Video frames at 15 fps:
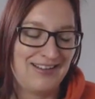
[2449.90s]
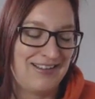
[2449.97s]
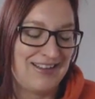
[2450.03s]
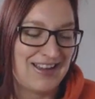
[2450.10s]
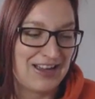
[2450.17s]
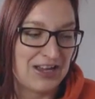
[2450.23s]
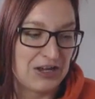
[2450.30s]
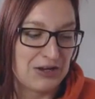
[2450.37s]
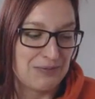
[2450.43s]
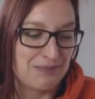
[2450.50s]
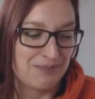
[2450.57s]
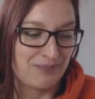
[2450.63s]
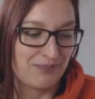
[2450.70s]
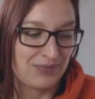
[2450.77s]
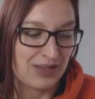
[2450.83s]

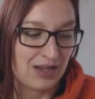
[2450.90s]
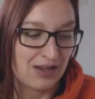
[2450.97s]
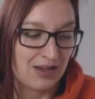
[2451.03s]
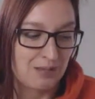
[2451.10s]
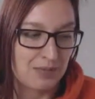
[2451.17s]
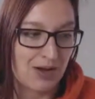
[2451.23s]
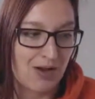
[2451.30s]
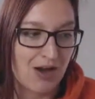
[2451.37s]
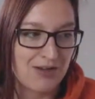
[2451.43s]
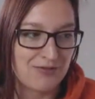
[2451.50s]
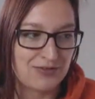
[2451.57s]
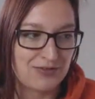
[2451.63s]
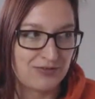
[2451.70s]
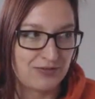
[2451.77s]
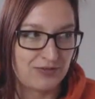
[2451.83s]
Um, but I've
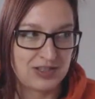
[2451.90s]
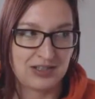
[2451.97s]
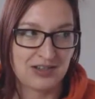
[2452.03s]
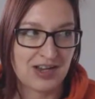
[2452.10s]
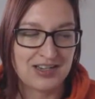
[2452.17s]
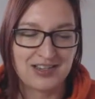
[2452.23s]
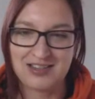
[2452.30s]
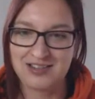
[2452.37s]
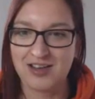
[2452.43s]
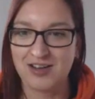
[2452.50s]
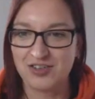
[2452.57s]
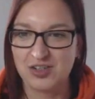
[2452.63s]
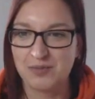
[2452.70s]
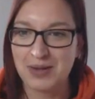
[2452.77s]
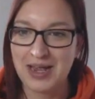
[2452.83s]
decided to start
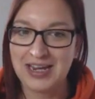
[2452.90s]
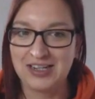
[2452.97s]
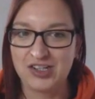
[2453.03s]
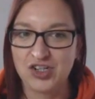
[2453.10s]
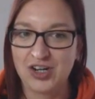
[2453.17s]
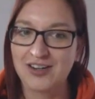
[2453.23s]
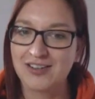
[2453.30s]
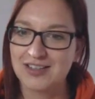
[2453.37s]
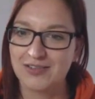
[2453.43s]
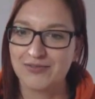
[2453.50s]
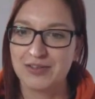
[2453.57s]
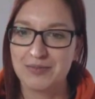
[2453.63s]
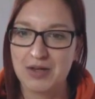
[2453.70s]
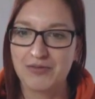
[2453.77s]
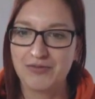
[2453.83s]
just paying chunks every
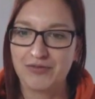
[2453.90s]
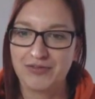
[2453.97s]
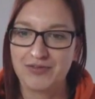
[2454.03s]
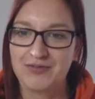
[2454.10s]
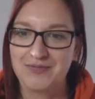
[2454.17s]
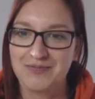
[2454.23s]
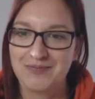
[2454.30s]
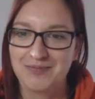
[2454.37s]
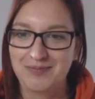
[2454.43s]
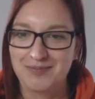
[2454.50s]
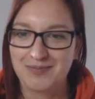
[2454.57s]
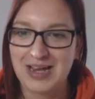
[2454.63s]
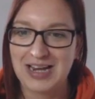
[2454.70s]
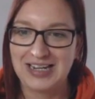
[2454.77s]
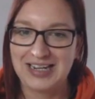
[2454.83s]
month,
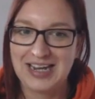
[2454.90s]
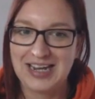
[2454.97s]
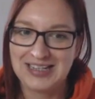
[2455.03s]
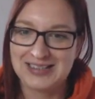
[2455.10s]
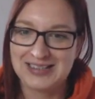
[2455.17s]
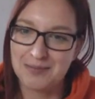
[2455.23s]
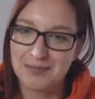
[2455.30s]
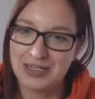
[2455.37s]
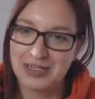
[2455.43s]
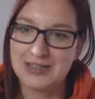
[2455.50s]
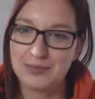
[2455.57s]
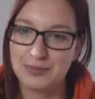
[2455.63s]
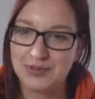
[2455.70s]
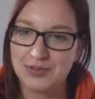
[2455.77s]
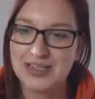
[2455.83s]
allocating some
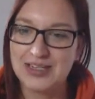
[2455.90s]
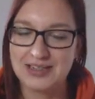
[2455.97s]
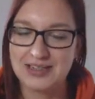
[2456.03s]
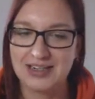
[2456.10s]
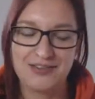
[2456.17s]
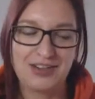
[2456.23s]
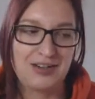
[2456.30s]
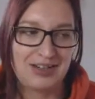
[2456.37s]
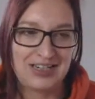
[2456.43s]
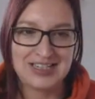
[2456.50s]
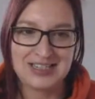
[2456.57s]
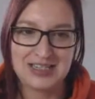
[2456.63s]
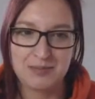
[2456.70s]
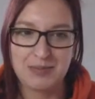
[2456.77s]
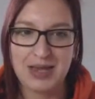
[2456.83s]
money towards it, because then I think
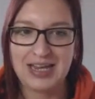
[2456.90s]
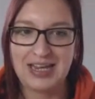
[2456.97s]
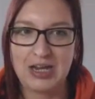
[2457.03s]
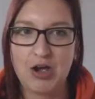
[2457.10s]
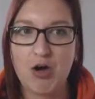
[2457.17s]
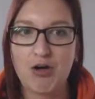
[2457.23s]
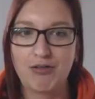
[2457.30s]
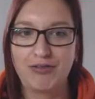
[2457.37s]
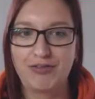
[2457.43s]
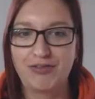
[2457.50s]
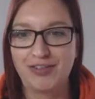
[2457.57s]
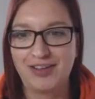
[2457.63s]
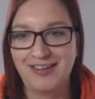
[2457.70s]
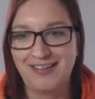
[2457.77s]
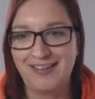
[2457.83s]
at least it's paying
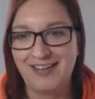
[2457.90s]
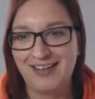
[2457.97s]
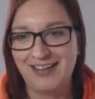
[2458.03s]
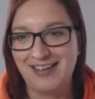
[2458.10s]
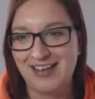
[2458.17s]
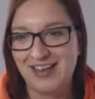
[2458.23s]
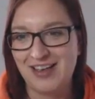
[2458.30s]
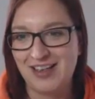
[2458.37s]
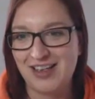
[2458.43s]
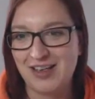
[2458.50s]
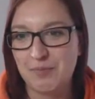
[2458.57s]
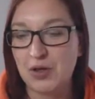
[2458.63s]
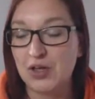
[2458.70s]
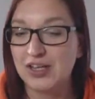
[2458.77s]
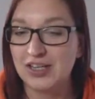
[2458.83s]
off.
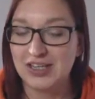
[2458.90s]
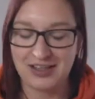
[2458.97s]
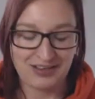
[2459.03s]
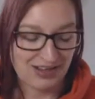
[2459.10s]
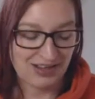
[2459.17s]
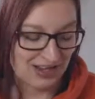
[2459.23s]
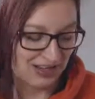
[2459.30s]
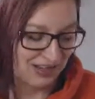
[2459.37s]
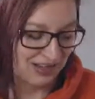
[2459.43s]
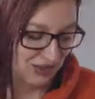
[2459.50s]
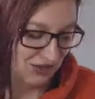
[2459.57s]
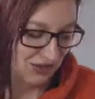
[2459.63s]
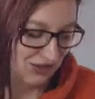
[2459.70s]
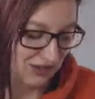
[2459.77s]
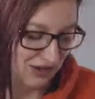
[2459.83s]
But
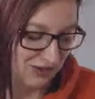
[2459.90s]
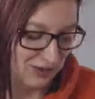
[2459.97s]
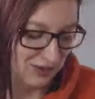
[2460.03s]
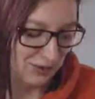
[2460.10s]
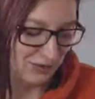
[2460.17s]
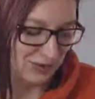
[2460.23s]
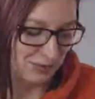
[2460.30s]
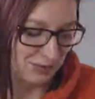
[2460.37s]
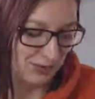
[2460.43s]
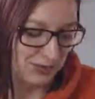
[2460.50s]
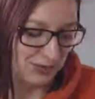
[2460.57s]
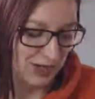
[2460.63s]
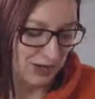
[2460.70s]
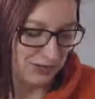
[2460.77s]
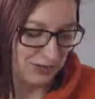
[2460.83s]
student loan is obviously
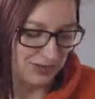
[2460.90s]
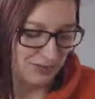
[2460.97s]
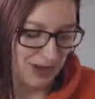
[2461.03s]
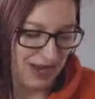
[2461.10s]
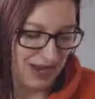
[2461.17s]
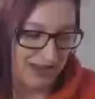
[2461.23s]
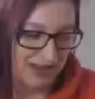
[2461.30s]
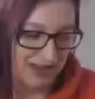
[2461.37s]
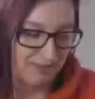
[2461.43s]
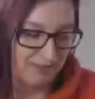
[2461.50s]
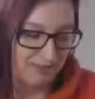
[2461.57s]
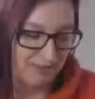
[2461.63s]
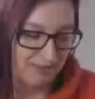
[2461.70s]
one of those loans where